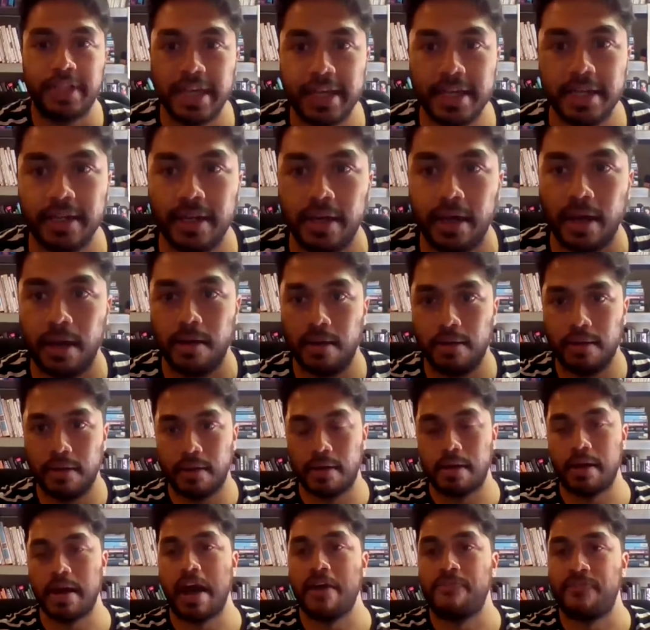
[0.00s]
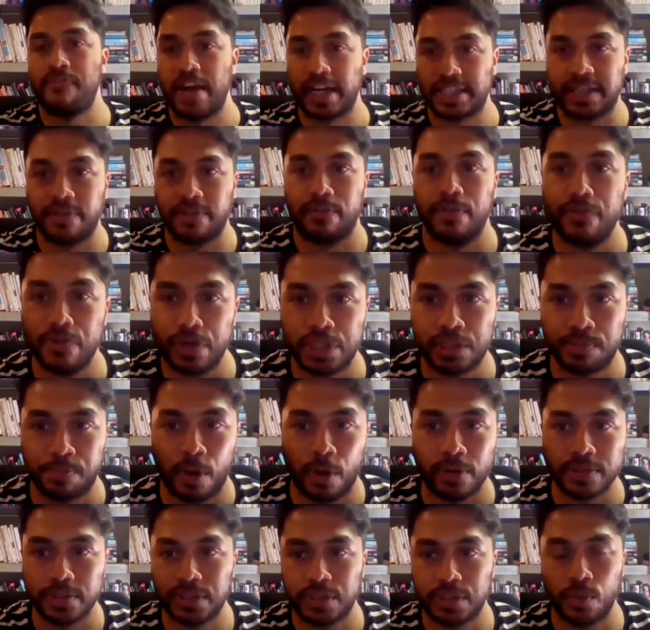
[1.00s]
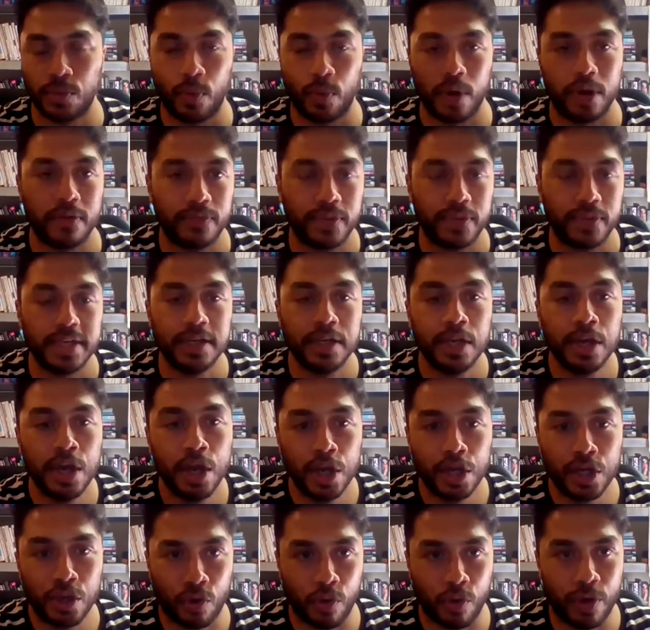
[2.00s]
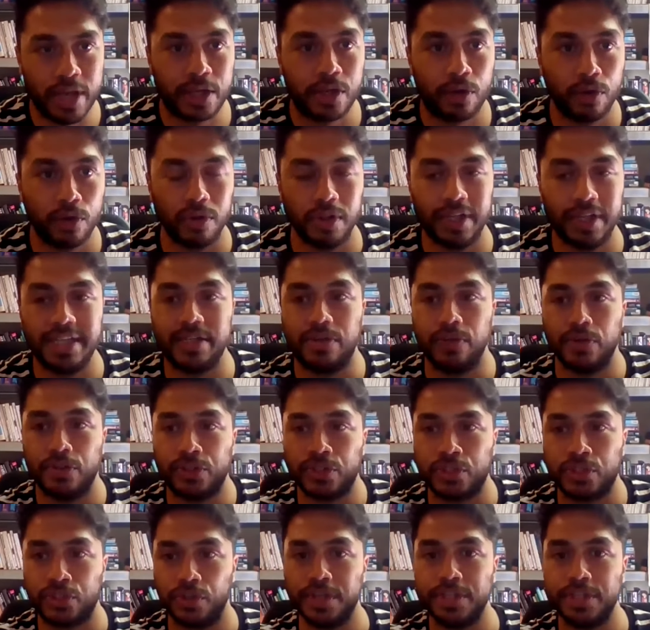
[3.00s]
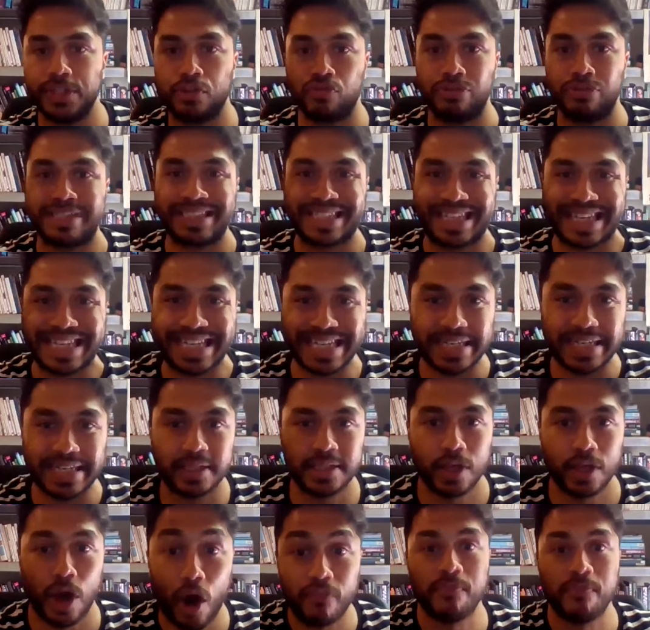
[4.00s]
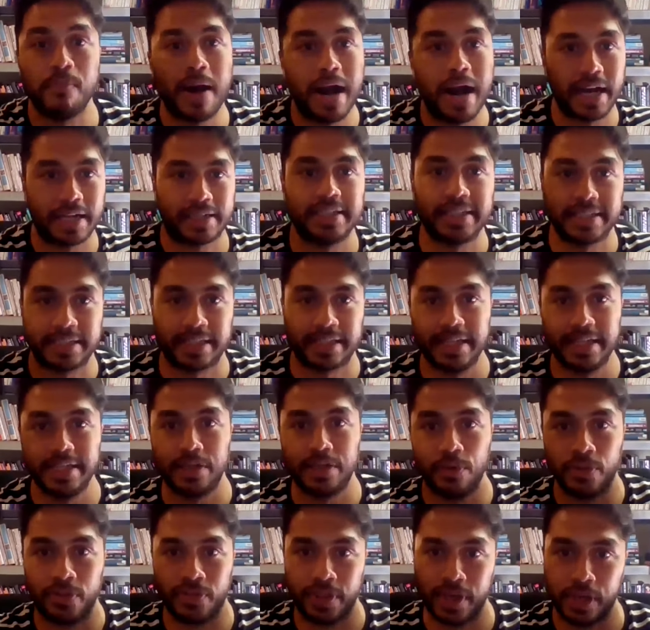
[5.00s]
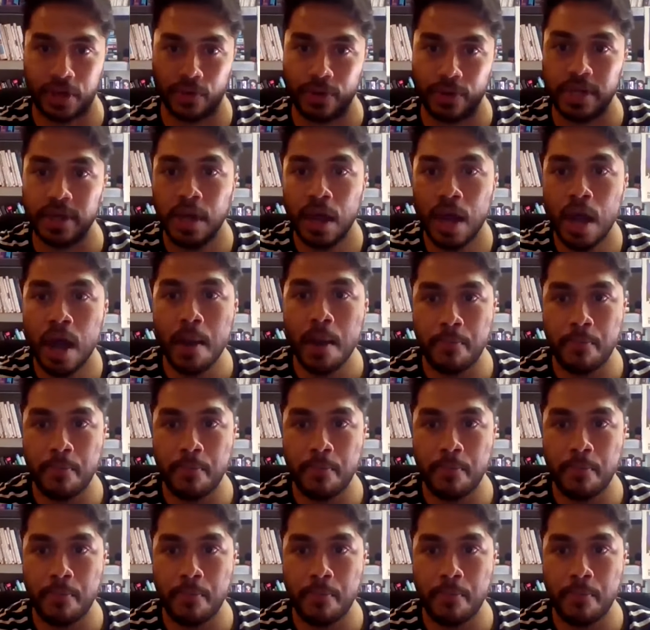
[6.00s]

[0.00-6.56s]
Dina effectively responds to one of the critical legal studies critiques of Marxist legal theory